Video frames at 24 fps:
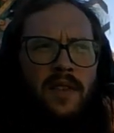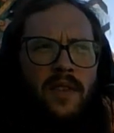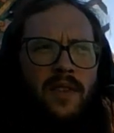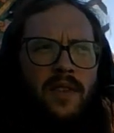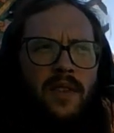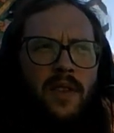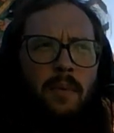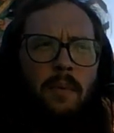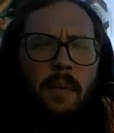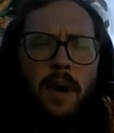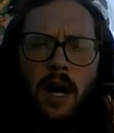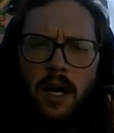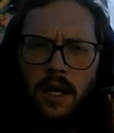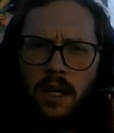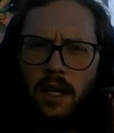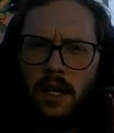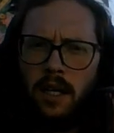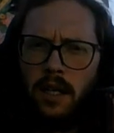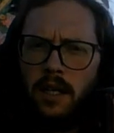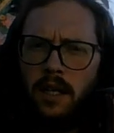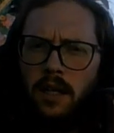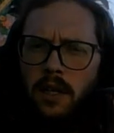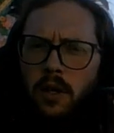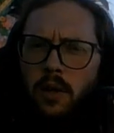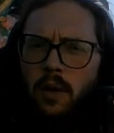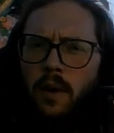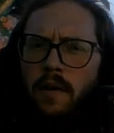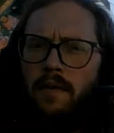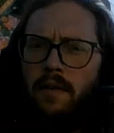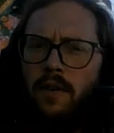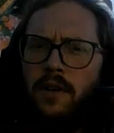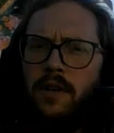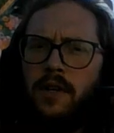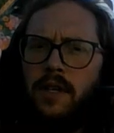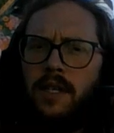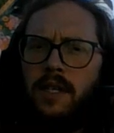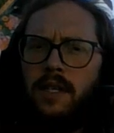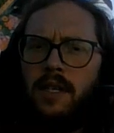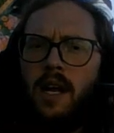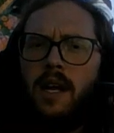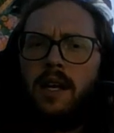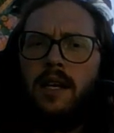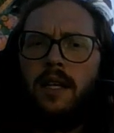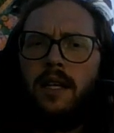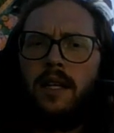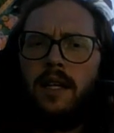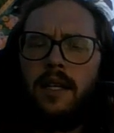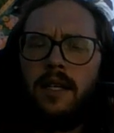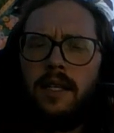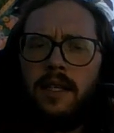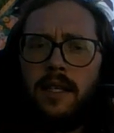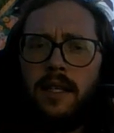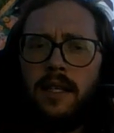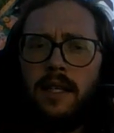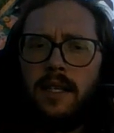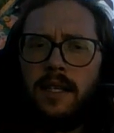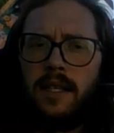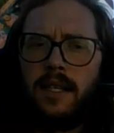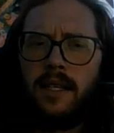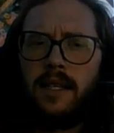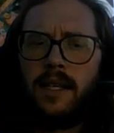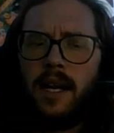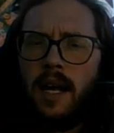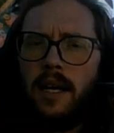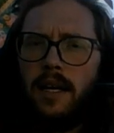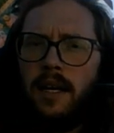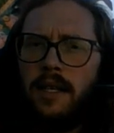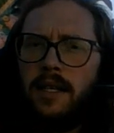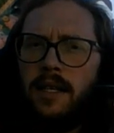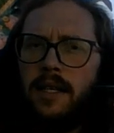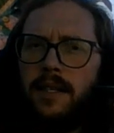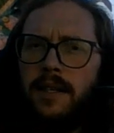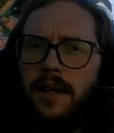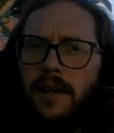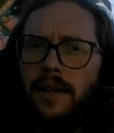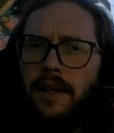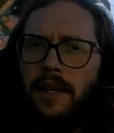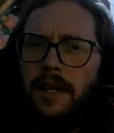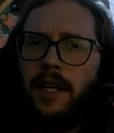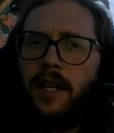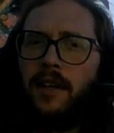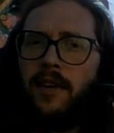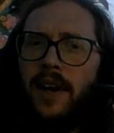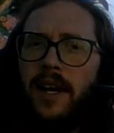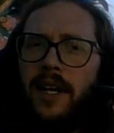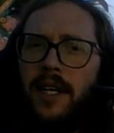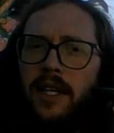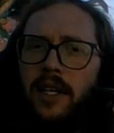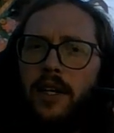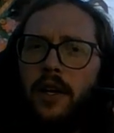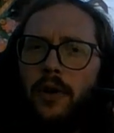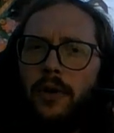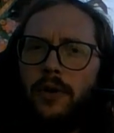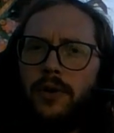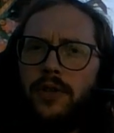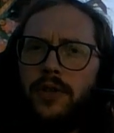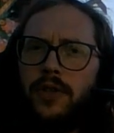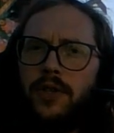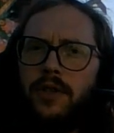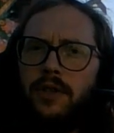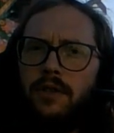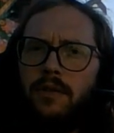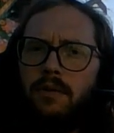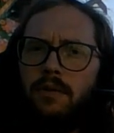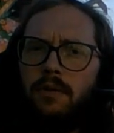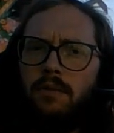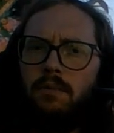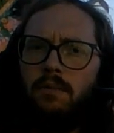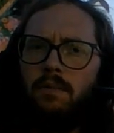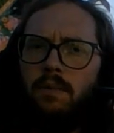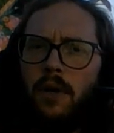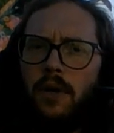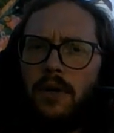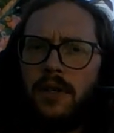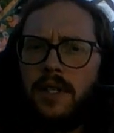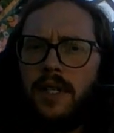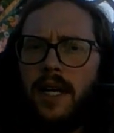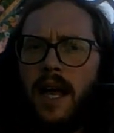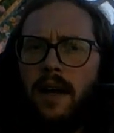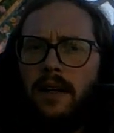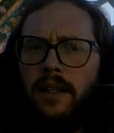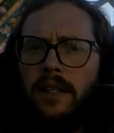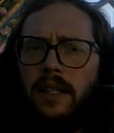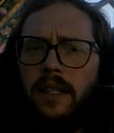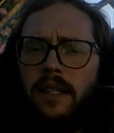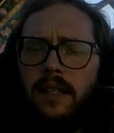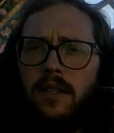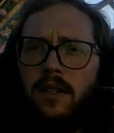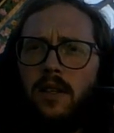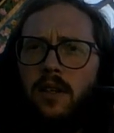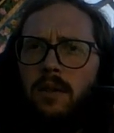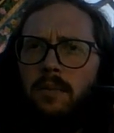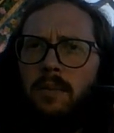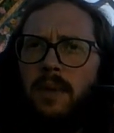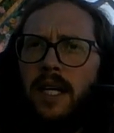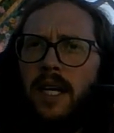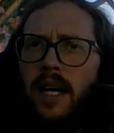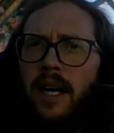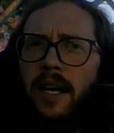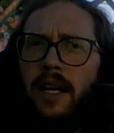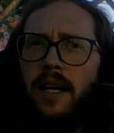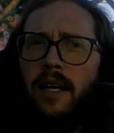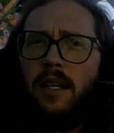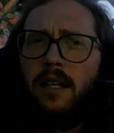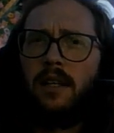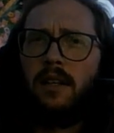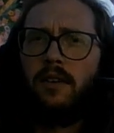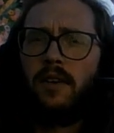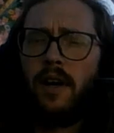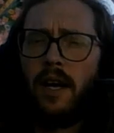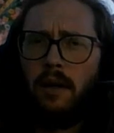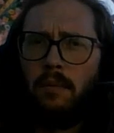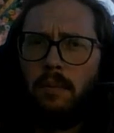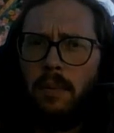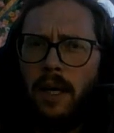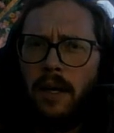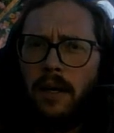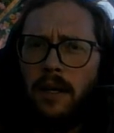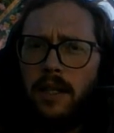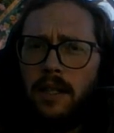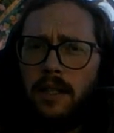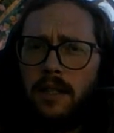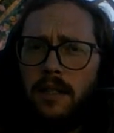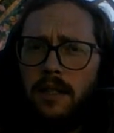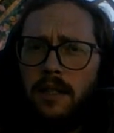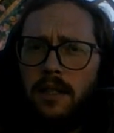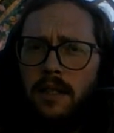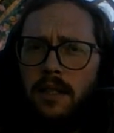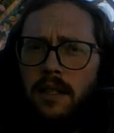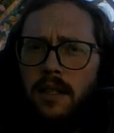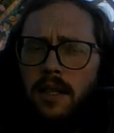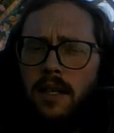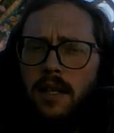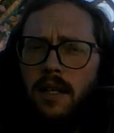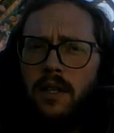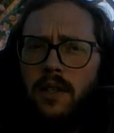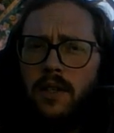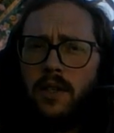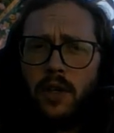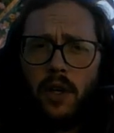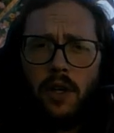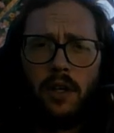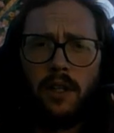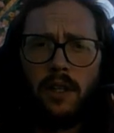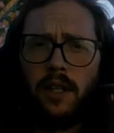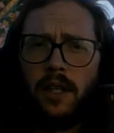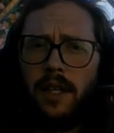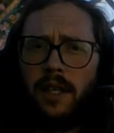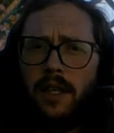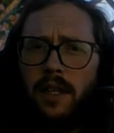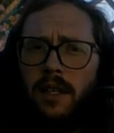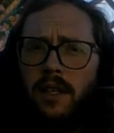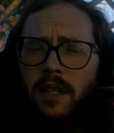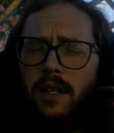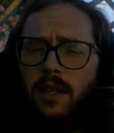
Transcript: the monarch, whoever is studying this, and this is not necessarily a grandiose personality. This could be a grandparent, certainly.